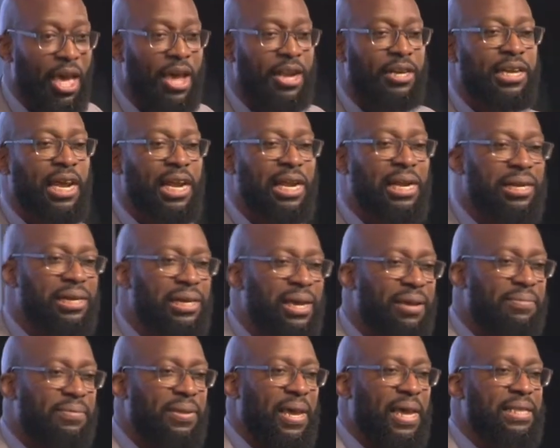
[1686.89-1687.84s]
they
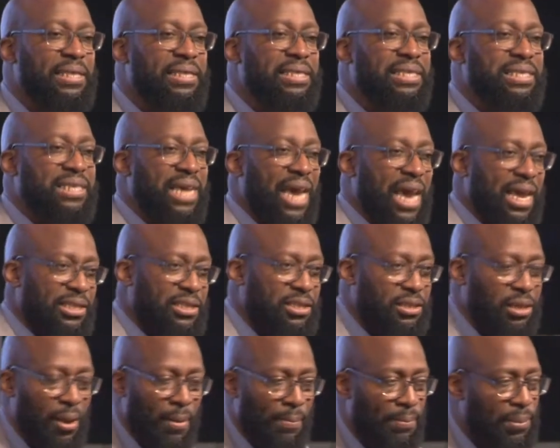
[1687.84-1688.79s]
lived in tents
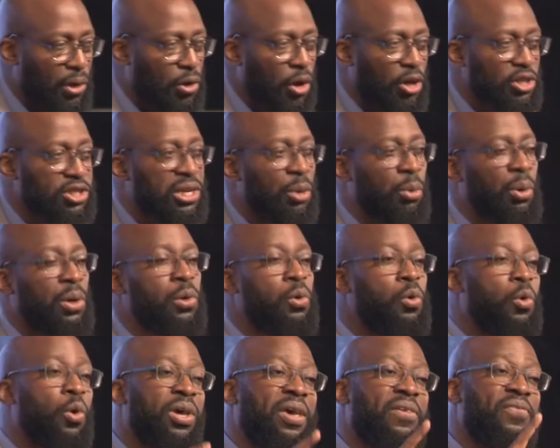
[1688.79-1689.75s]
because they were
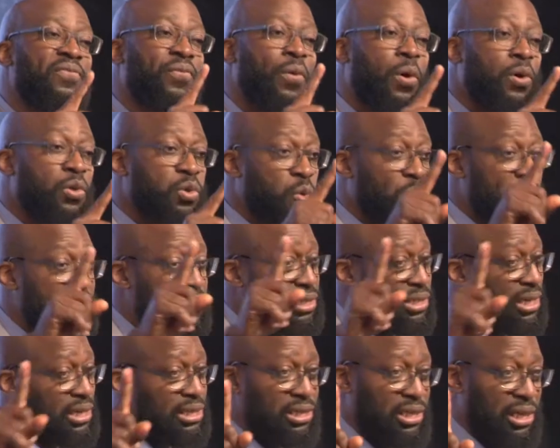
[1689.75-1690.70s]
looking forward to a
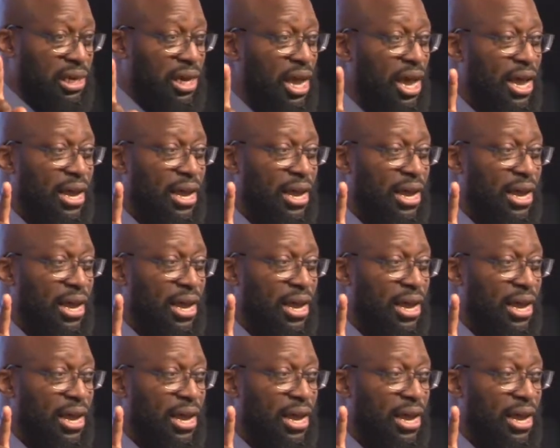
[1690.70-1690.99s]
city